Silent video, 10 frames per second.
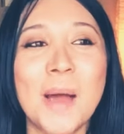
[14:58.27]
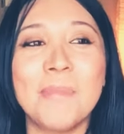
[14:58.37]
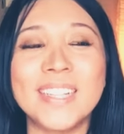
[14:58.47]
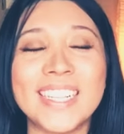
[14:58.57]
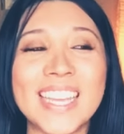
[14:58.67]

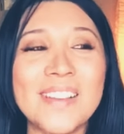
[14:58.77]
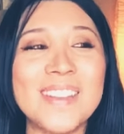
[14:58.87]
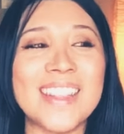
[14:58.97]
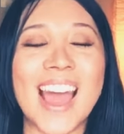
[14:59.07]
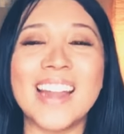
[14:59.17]
But the thing
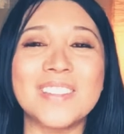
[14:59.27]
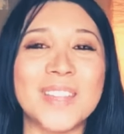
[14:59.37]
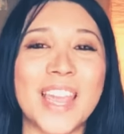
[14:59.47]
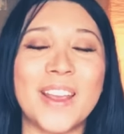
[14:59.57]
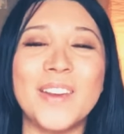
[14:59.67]
with that is
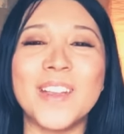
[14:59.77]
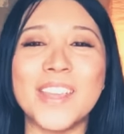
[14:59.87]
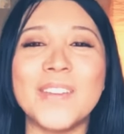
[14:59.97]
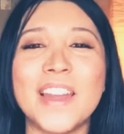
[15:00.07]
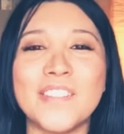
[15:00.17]
with karaoke,
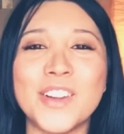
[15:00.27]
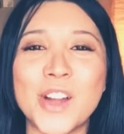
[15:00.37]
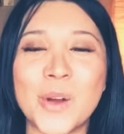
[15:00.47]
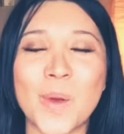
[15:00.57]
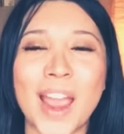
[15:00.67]
you never
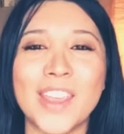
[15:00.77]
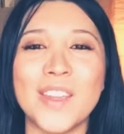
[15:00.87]
know, right?